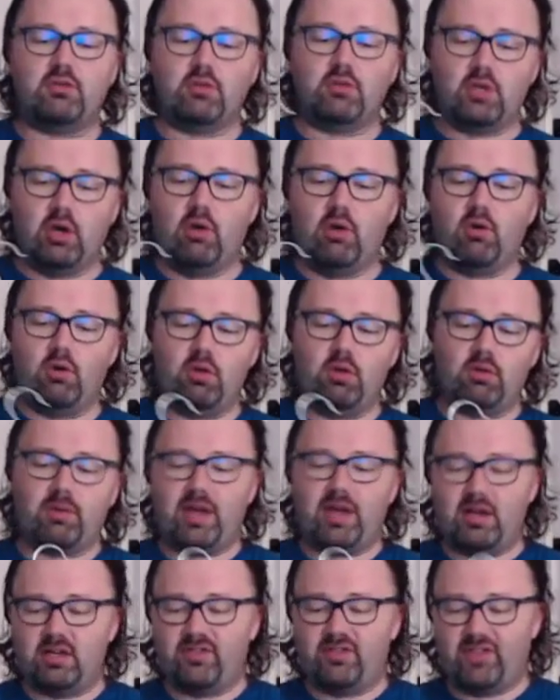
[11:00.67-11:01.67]
goal
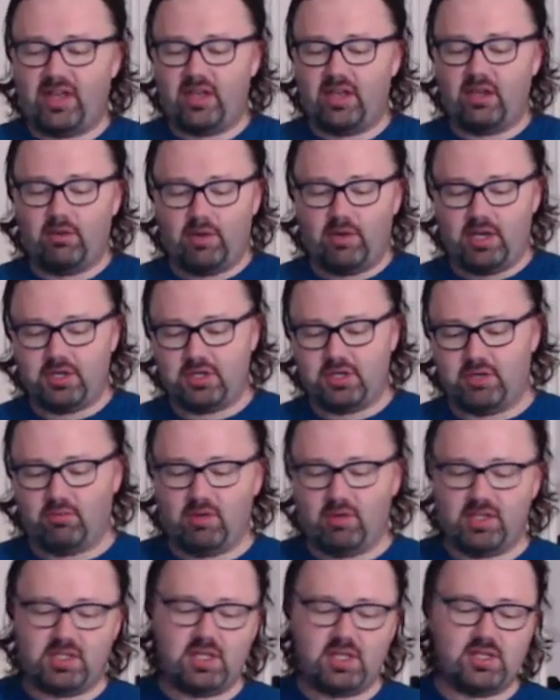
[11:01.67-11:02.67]
around evaluation?
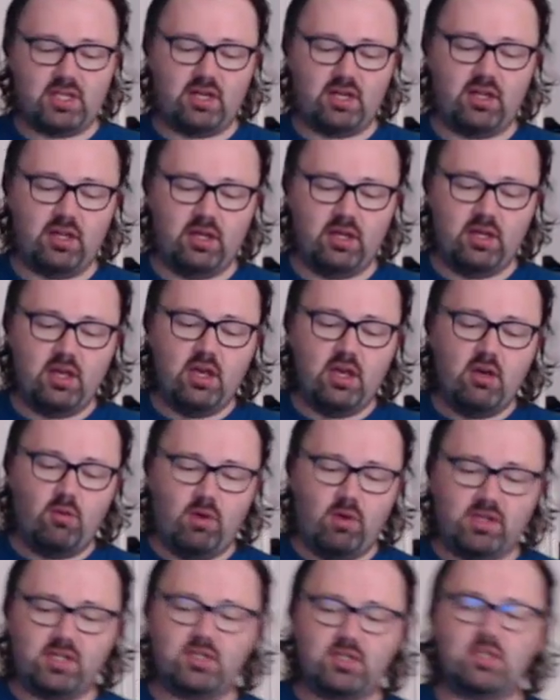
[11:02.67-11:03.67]
What does it
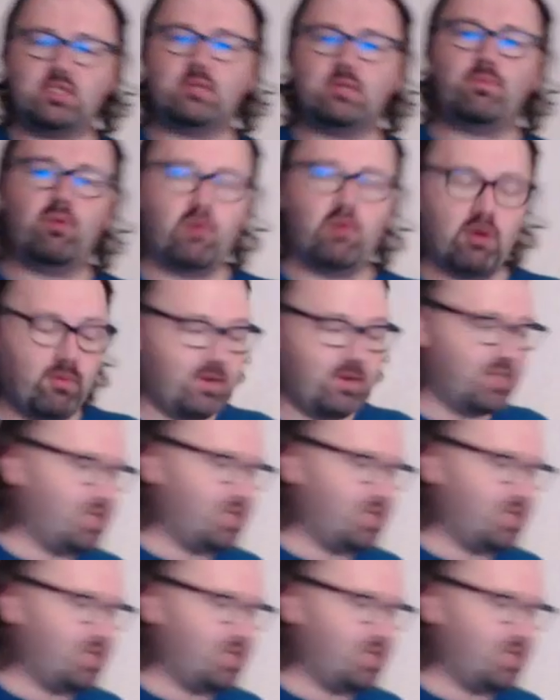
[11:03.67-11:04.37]
support? What does it